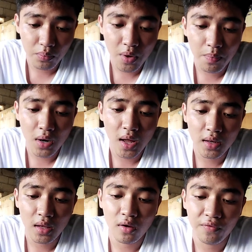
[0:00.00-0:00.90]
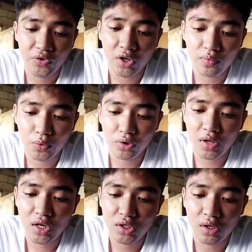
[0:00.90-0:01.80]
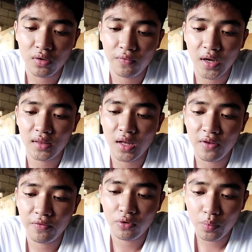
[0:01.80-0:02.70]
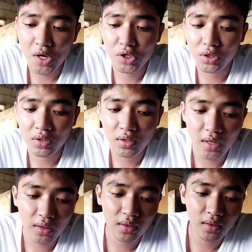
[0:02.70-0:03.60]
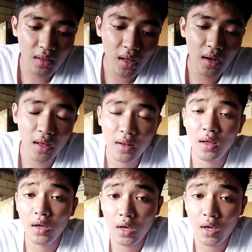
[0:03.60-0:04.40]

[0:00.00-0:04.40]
pre-planning of transportation vital information that needed